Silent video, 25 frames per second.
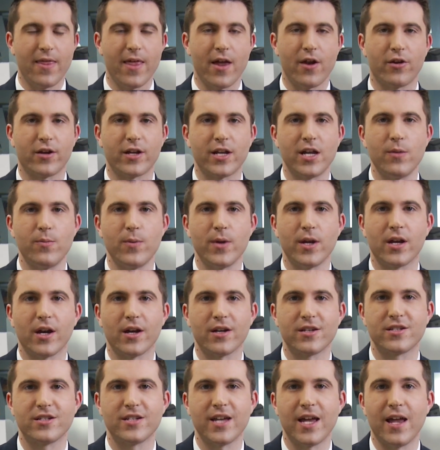that are keeping
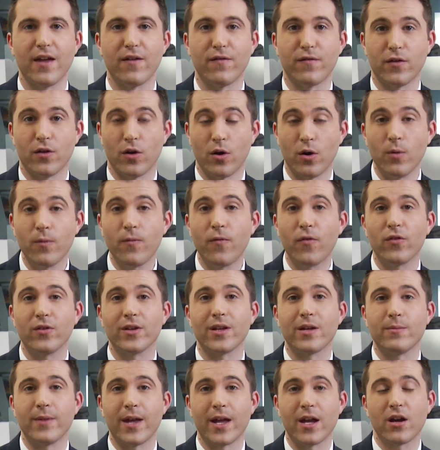us safe and
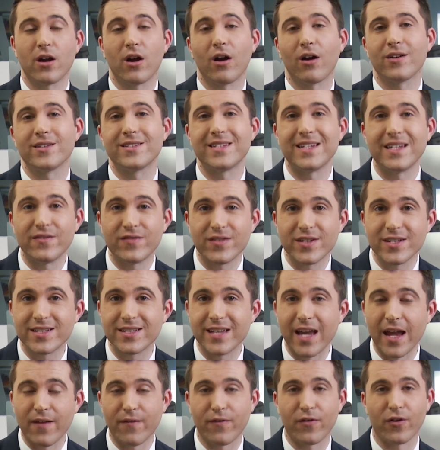hopefully make cars even
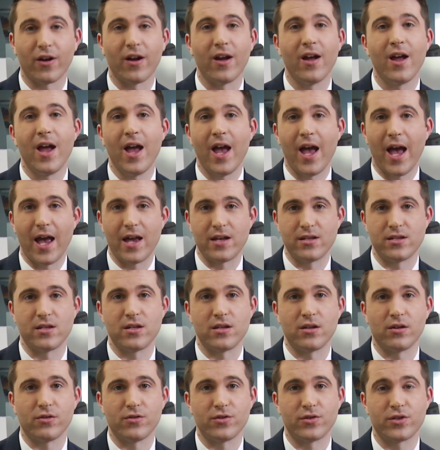safer as
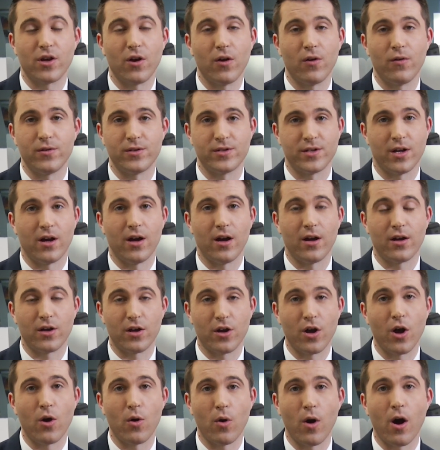the years
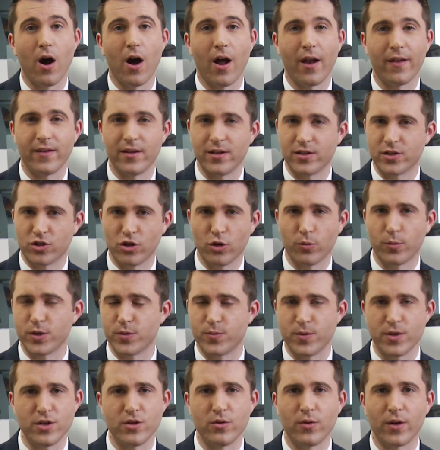go on. This group
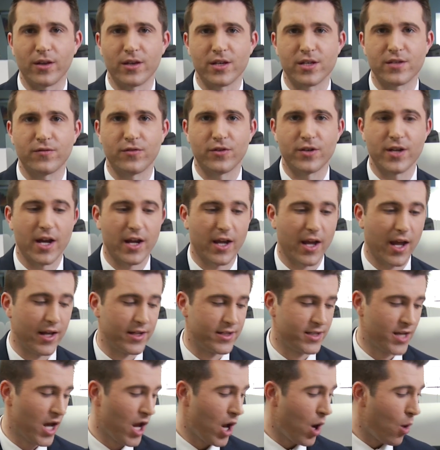has been doing this for
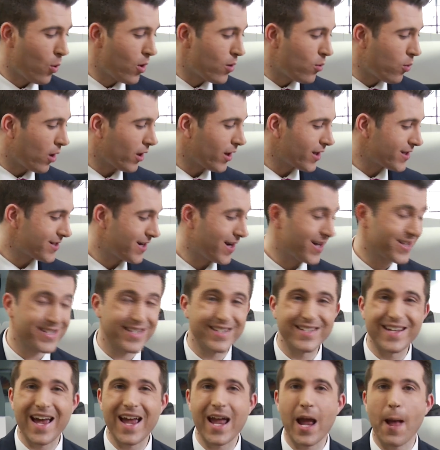decades. We want to talk
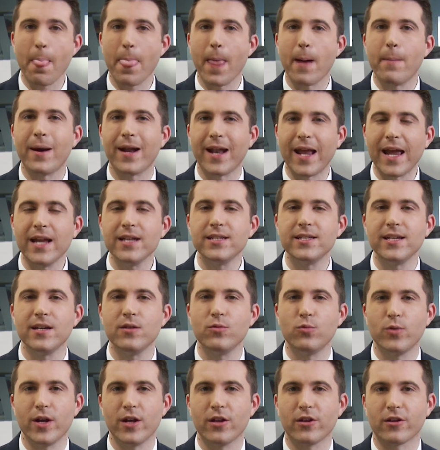today about
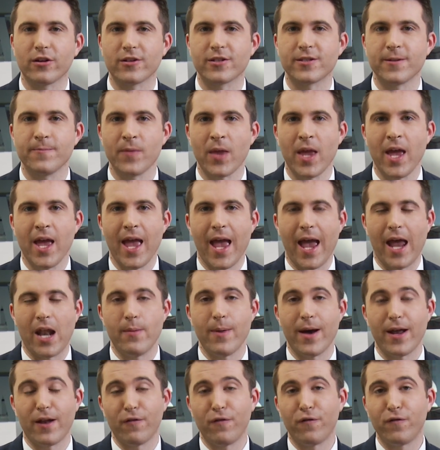18-wheelers
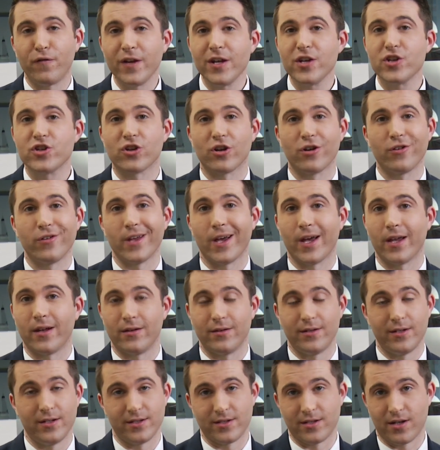and about a feature
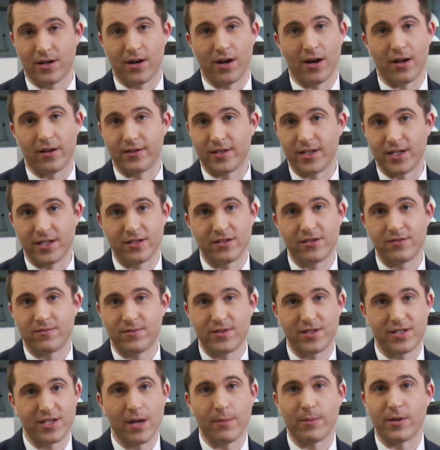that is on these
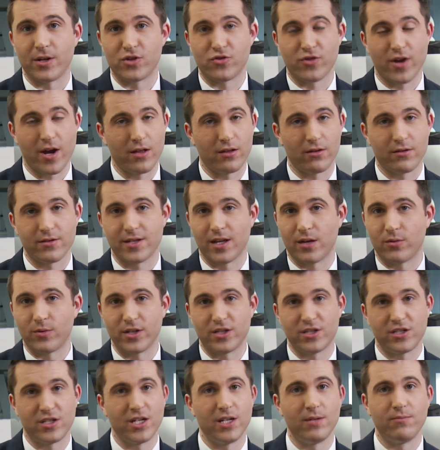semi-trailers that
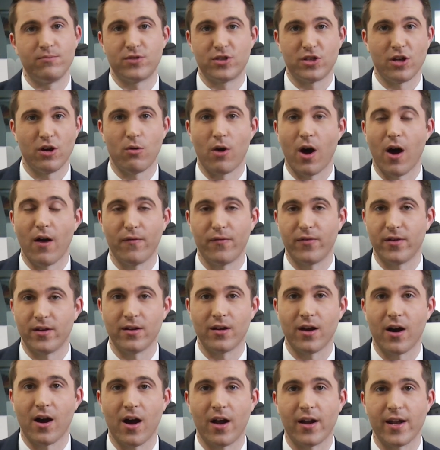we see so
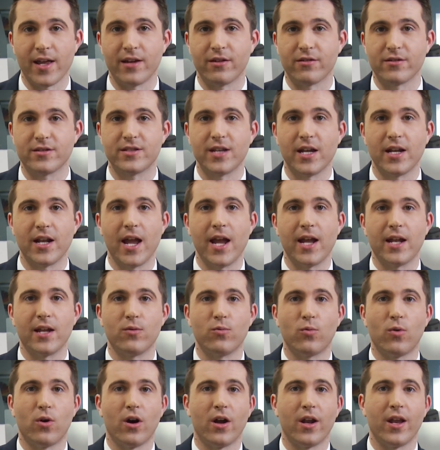often on Interstate
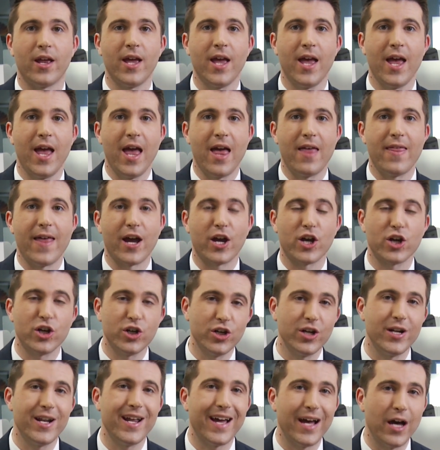81 that
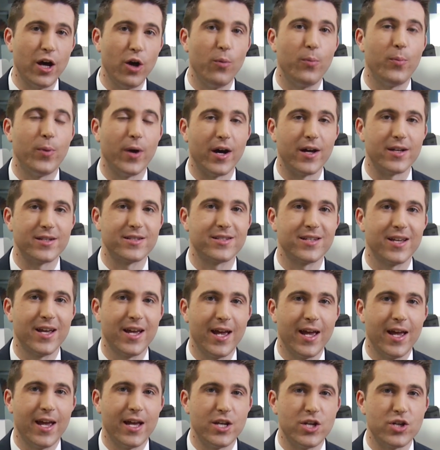could help us
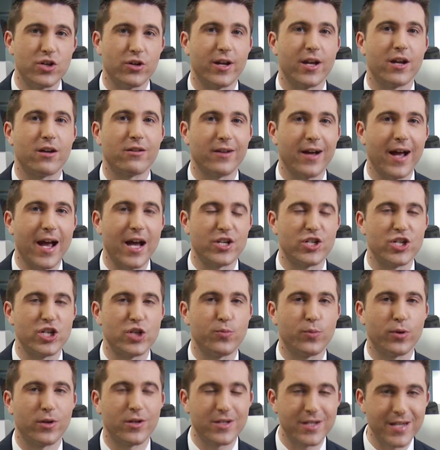during
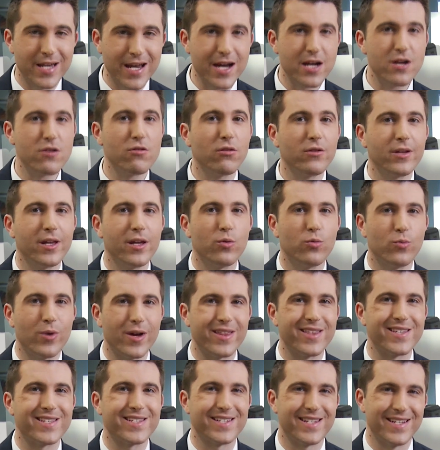crashes, particularly
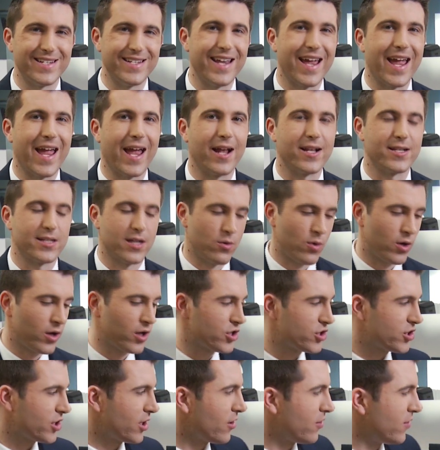with sedans. I
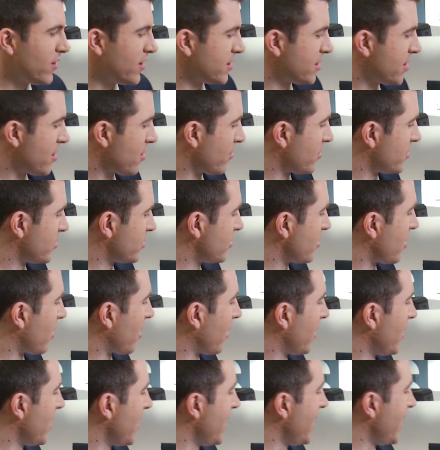want to show you this here to
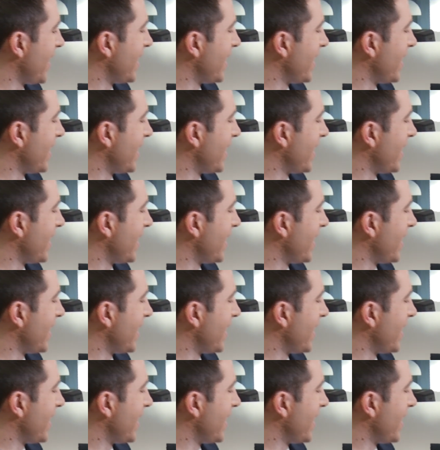start.